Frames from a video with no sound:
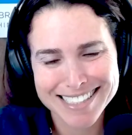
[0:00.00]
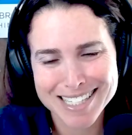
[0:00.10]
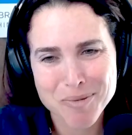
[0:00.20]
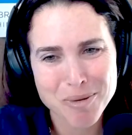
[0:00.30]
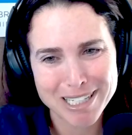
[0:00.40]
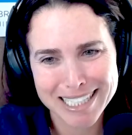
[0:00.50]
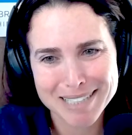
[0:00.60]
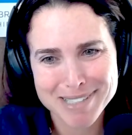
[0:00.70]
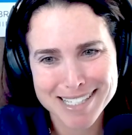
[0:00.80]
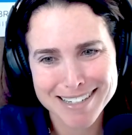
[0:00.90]
Did one
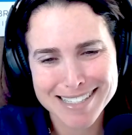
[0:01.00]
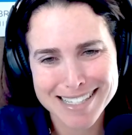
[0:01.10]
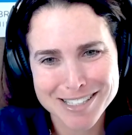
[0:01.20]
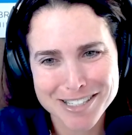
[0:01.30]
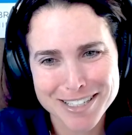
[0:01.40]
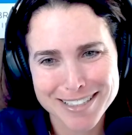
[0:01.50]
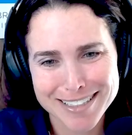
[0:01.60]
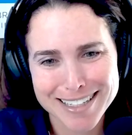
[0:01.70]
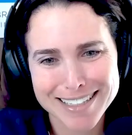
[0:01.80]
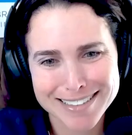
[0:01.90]
EMDR session,
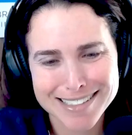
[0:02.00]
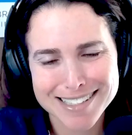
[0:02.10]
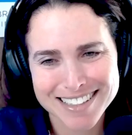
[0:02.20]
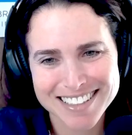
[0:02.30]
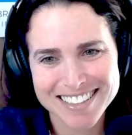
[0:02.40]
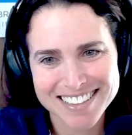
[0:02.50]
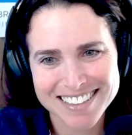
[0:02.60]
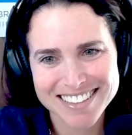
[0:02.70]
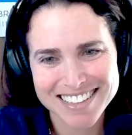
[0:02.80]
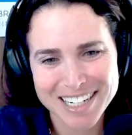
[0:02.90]
and
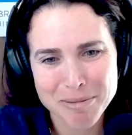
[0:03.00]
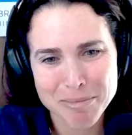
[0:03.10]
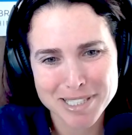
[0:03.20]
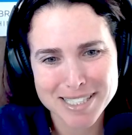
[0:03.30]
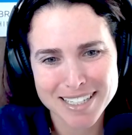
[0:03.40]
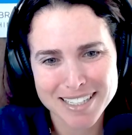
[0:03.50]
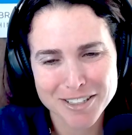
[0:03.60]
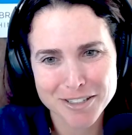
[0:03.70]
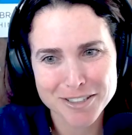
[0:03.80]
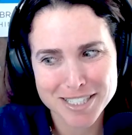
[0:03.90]
the therapist said
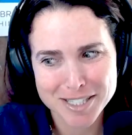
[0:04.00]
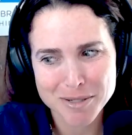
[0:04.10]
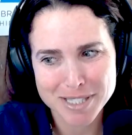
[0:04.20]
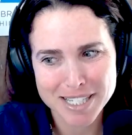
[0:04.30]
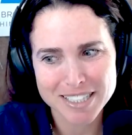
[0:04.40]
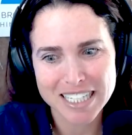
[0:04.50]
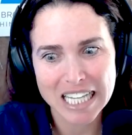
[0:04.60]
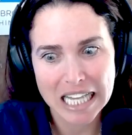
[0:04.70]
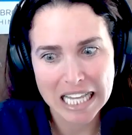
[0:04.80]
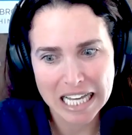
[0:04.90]
you're dissociating a
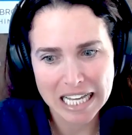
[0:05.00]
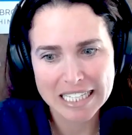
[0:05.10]
lot.